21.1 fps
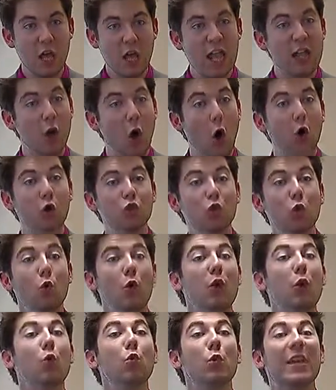and also
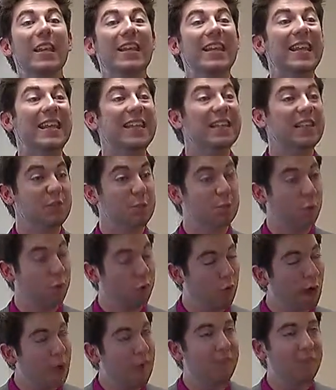who it is
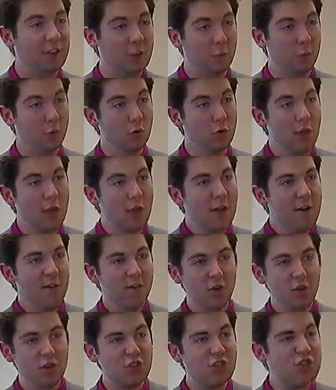profitable
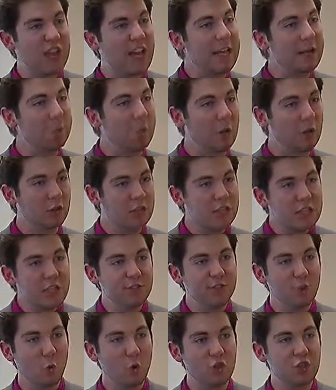for state
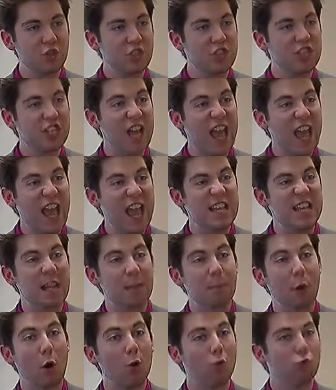police forces to end
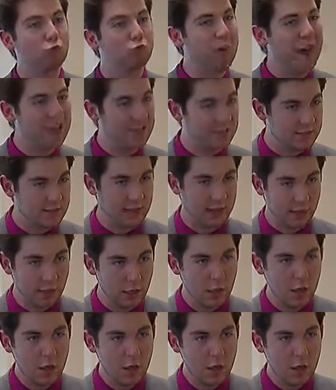up arresting.